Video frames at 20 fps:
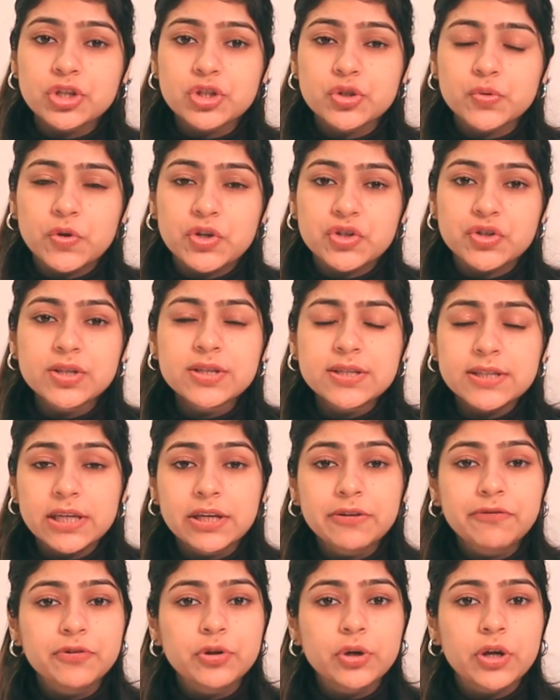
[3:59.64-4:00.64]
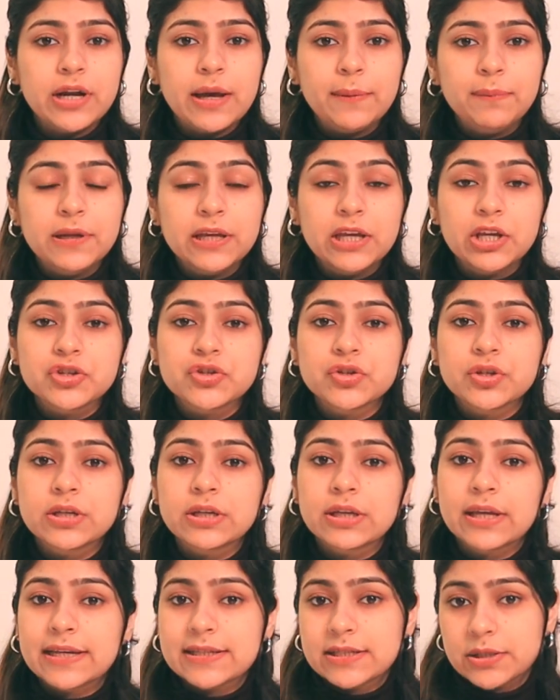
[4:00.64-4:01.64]
situations: if your application
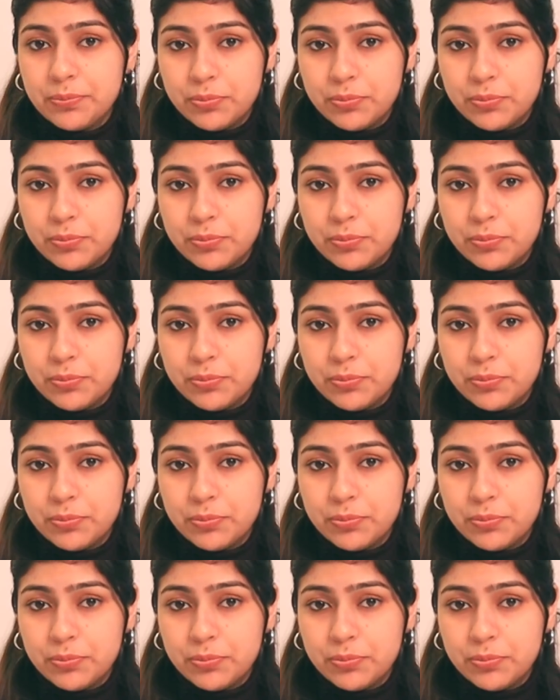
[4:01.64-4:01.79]
gets